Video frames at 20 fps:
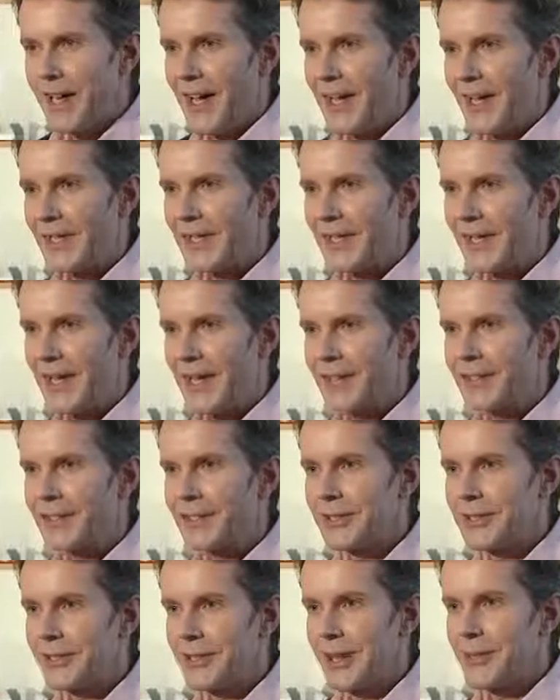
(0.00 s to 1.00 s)
I
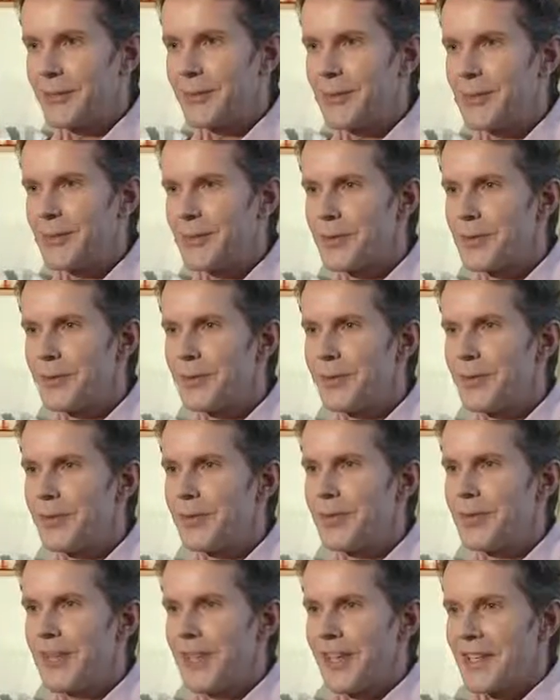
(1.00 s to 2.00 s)
encourage them
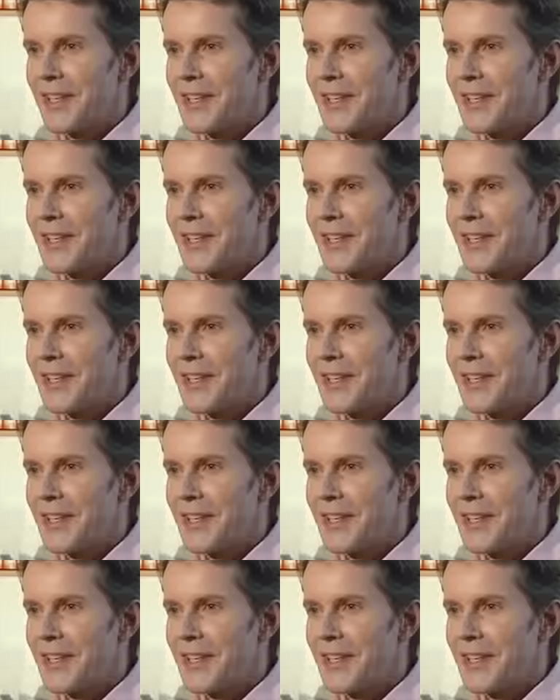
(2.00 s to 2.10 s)
to